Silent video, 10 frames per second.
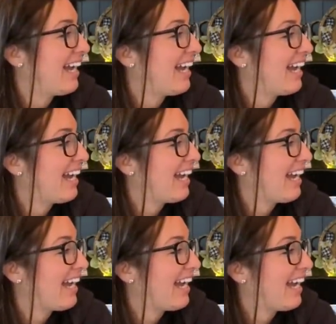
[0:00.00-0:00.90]

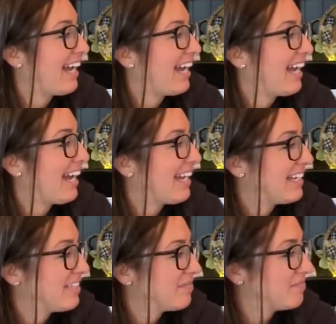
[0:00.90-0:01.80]

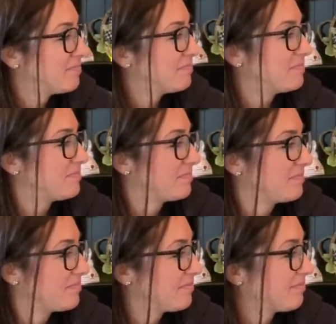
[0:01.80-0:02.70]

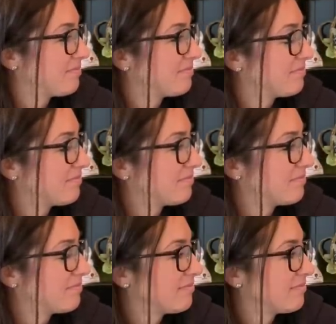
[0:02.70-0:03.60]

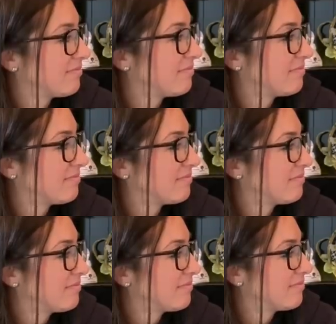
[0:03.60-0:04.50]

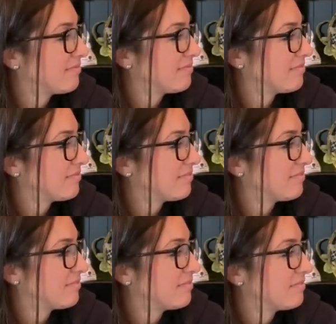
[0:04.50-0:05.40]

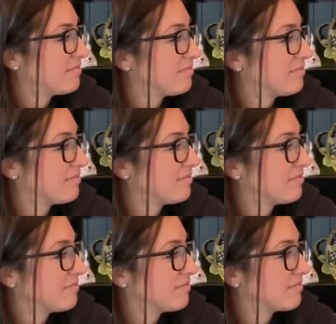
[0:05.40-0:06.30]

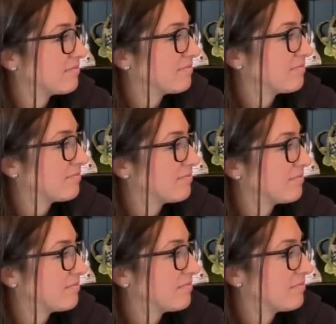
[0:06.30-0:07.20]

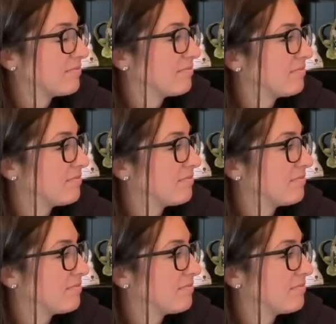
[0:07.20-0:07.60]
[no speech]